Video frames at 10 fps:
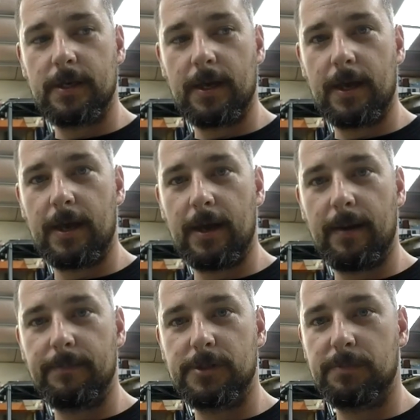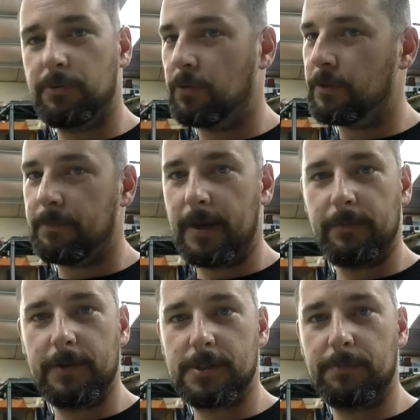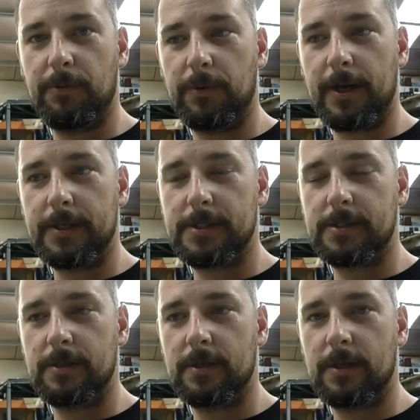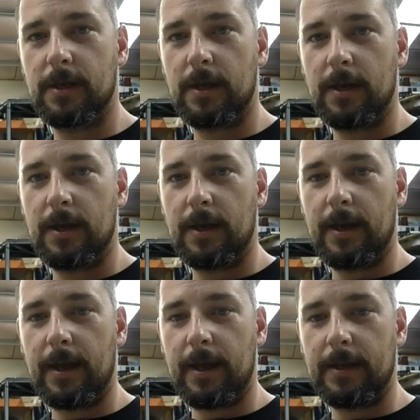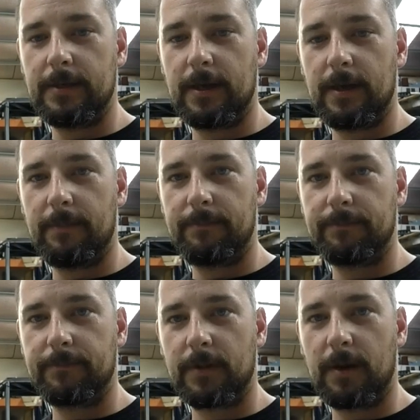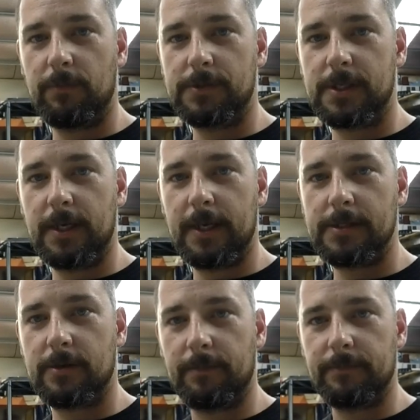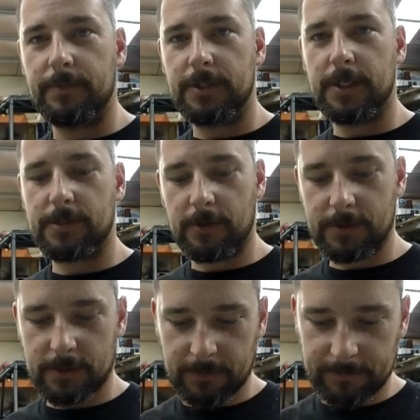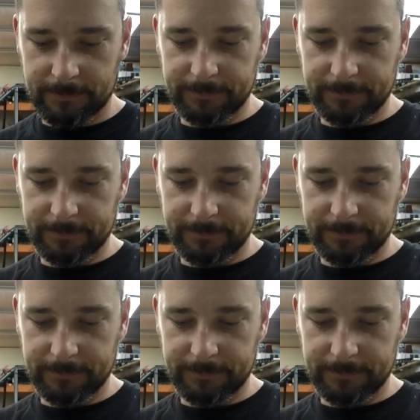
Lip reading: Support the people that support us, and we'll see you next time. Cheers, guys.